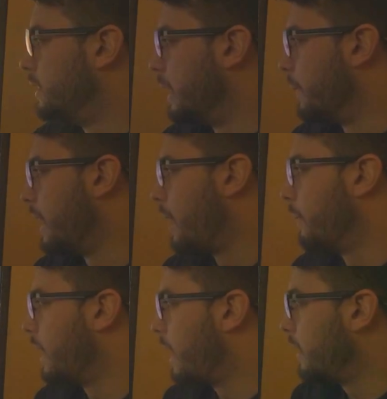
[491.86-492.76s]
So
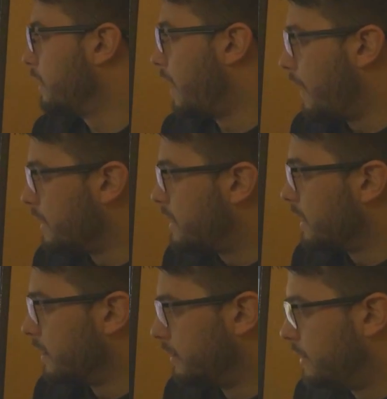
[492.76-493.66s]
we got
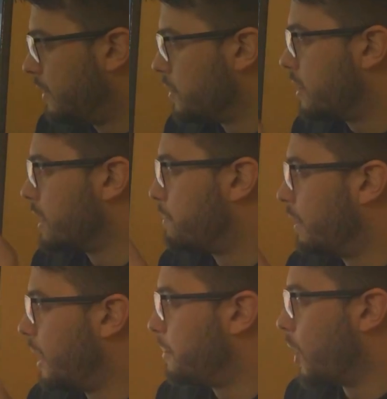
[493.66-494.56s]
obviously those things
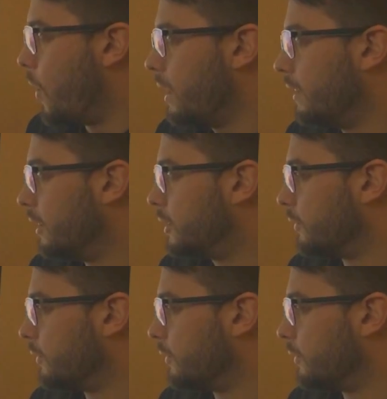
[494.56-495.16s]
pulling up. Tony looks